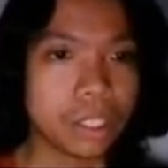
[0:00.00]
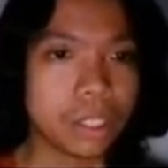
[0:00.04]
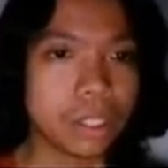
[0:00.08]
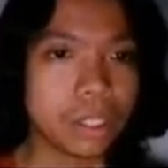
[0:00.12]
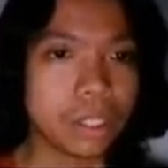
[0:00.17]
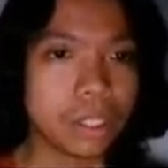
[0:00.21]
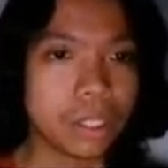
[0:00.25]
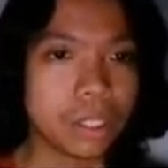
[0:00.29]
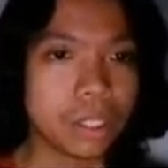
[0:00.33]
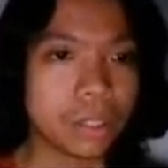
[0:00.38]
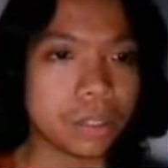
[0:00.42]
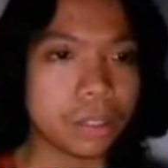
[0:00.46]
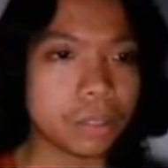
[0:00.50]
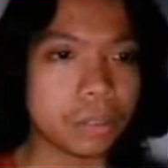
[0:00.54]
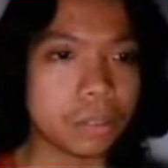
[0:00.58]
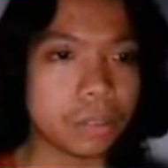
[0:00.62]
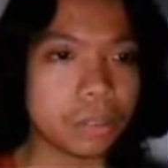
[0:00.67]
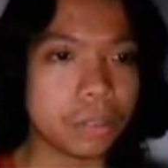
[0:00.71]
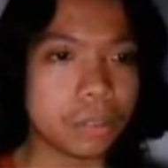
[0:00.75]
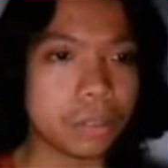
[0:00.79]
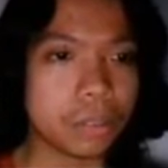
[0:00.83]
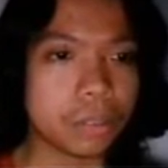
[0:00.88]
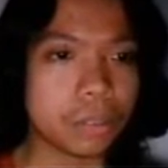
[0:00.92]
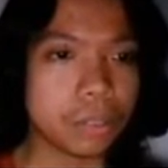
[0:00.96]
First
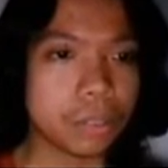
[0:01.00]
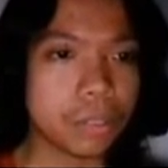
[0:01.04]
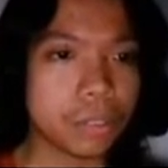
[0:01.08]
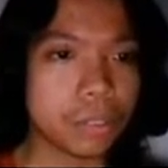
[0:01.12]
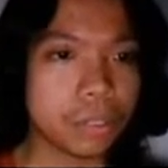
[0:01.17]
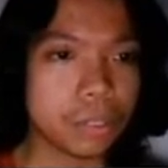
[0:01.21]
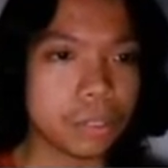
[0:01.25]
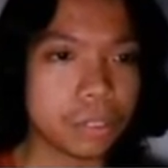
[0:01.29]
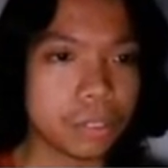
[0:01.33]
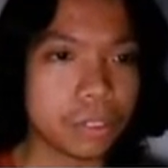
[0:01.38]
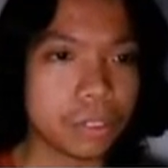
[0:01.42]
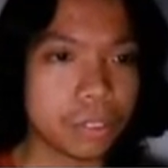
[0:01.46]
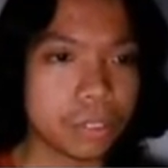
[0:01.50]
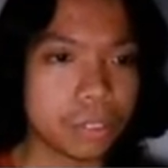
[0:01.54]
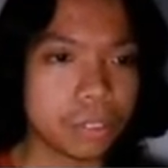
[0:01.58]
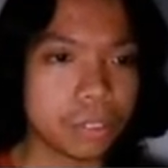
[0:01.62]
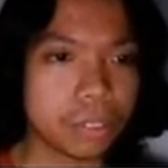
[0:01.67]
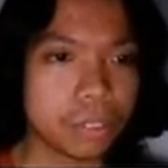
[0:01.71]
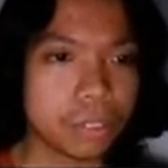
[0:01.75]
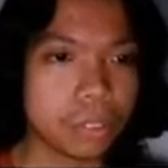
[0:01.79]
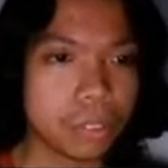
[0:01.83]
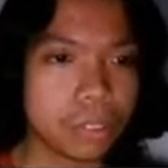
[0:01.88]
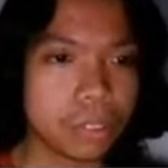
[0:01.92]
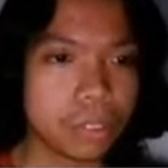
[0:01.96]
option, set up
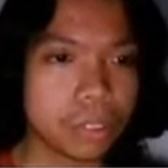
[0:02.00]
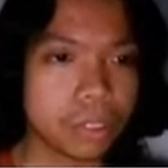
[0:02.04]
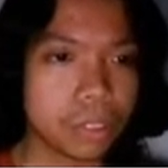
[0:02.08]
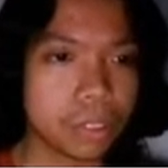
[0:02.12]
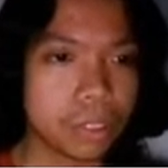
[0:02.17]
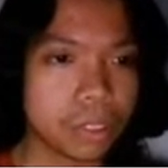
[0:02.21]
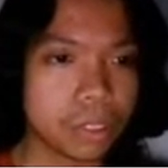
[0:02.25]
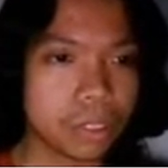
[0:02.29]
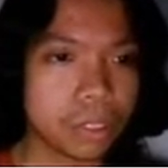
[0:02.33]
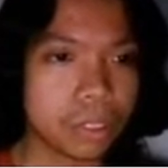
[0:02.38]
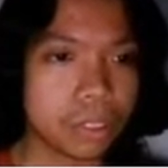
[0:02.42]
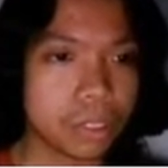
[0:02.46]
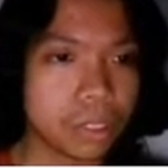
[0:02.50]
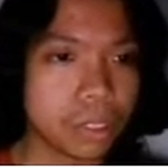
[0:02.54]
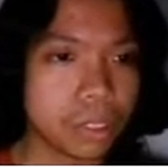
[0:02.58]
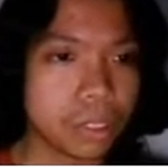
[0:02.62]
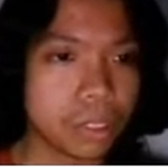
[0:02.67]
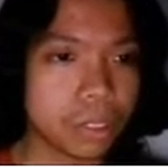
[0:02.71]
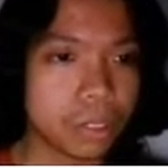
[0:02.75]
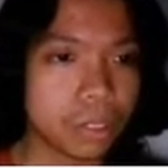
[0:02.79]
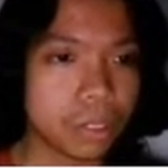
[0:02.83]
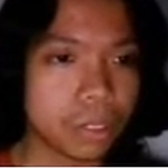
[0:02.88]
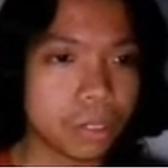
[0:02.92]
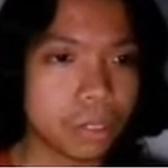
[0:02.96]
a CloudWatch alarm
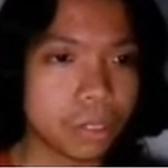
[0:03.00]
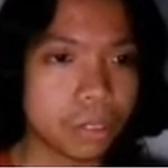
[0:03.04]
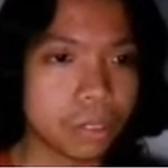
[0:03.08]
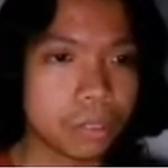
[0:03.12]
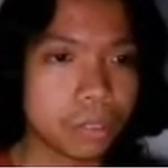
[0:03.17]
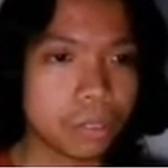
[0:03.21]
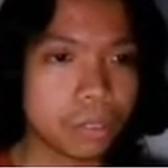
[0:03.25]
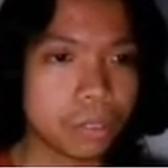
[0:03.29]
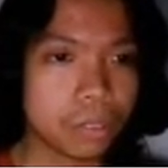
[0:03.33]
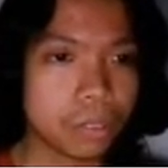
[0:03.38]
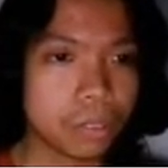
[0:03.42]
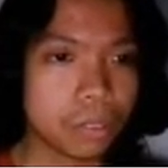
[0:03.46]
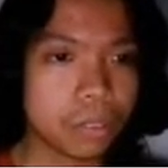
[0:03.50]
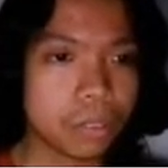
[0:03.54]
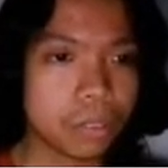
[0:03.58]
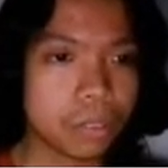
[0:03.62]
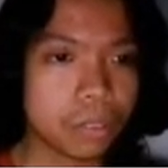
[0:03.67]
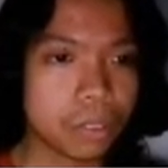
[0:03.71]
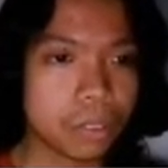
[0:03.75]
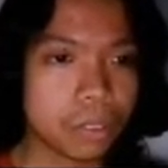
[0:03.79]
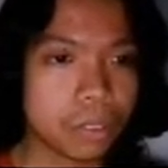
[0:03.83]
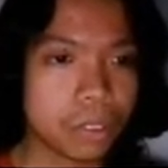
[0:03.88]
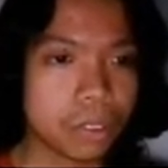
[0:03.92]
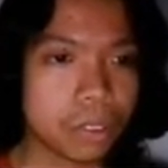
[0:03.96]
and upgrade
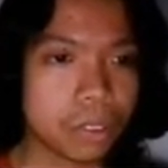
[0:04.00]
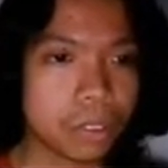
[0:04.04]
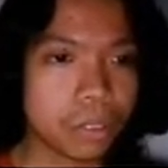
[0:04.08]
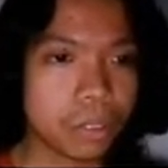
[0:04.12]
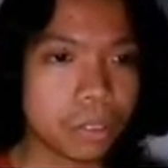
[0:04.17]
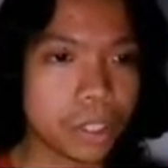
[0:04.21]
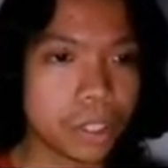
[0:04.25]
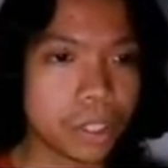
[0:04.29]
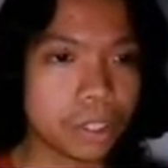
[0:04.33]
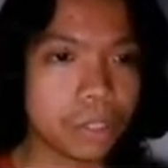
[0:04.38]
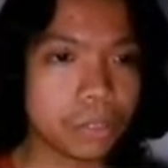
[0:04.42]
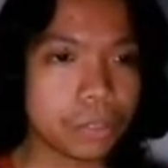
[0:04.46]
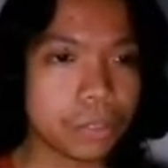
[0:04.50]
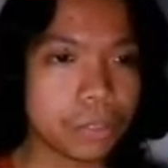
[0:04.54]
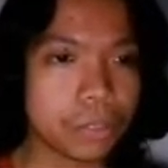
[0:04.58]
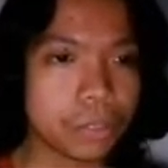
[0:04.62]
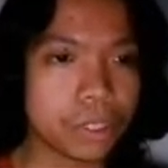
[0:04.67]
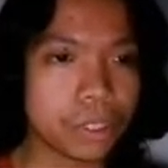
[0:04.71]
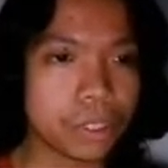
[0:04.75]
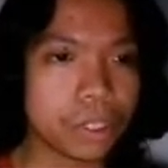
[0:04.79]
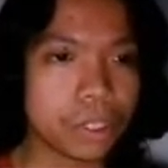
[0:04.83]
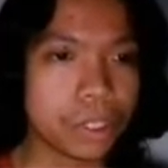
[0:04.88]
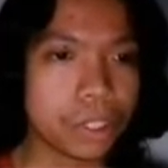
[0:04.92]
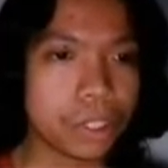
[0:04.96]
the
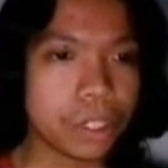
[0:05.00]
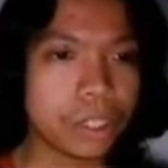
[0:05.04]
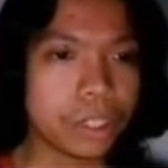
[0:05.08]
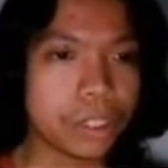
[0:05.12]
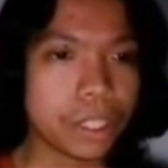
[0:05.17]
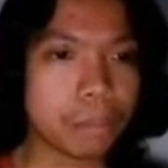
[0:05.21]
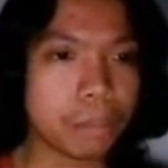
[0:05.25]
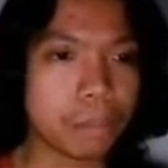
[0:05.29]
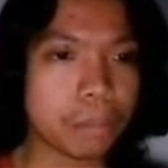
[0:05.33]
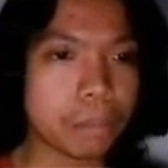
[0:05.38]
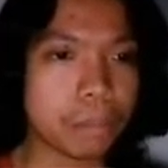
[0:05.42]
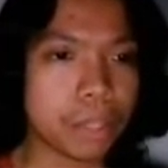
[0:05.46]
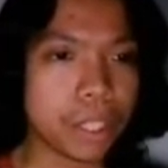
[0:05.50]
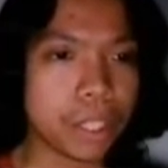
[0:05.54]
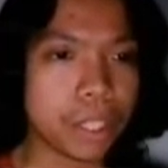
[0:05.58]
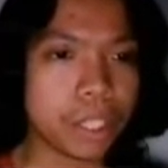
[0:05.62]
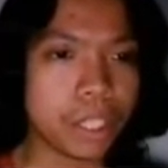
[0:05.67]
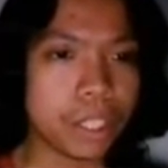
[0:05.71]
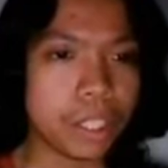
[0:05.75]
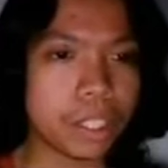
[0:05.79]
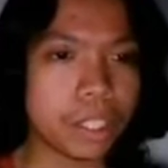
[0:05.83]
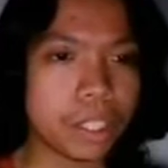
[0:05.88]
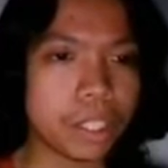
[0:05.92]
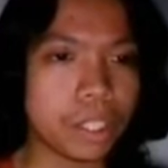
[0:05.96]
auto-scaling group's capacity
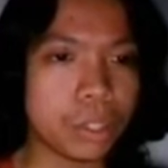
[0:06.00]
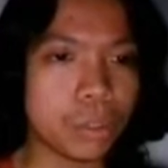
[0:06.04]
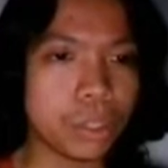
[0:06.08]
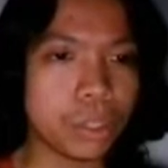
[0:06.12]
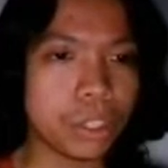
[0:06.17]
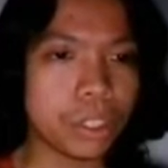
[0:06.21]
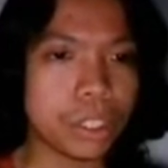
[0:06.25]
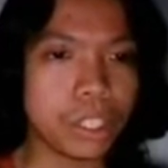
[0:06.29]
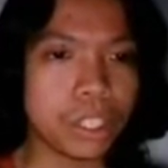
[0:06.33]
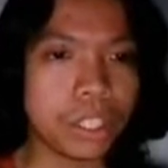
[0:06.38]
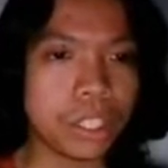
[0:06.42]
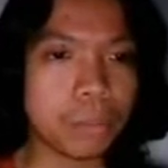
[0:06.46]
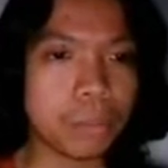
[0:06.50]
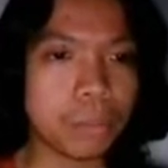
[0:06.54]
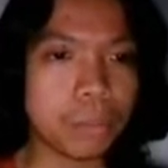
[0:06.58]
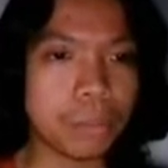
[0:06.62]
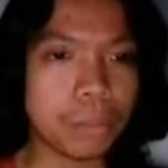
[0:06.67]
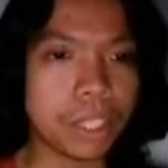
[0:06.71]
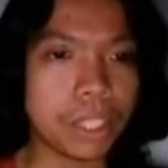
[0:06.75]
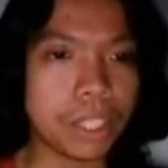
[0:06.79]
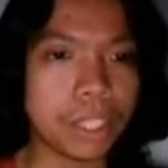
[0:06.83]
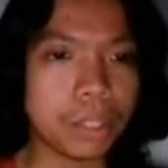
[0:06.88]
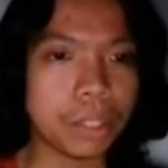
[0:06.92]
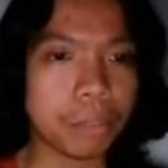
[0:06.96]
only when the
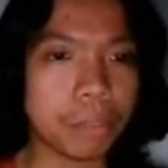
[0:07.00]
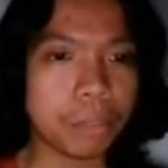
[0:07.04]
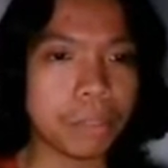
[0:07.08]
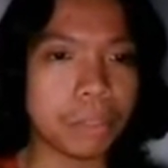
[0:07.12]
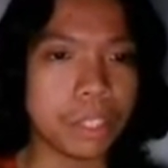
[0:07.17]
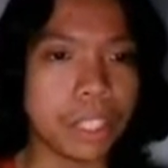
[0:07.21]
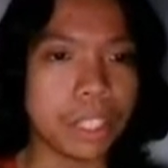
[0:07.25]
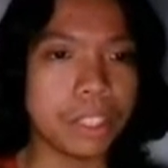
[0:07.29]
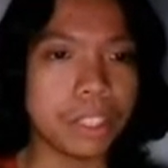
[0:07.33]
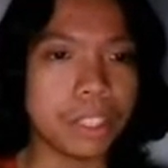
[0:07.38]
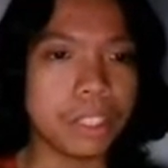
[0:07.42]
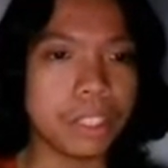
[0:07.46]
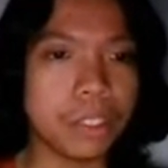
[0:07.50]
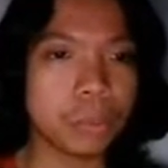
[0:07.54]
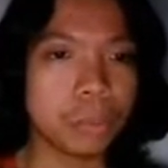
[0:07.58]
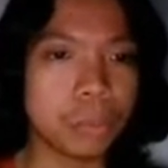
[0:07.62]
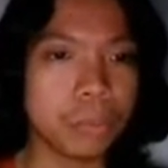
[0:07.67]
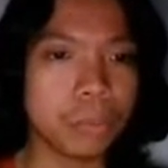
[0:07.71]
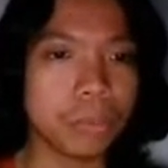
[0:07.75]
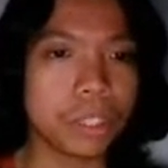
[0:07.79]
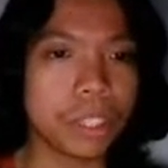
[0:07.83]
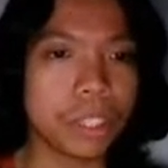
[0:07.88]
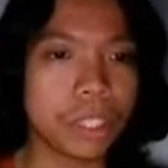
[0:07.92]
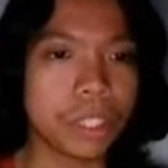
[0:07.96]
incoming traffic
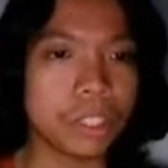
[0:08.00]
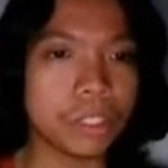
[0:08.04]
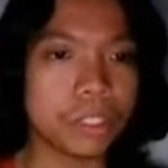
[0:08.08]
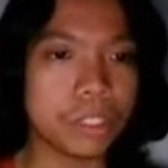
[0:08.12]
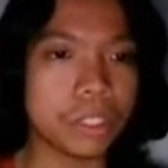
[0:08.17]
spikes.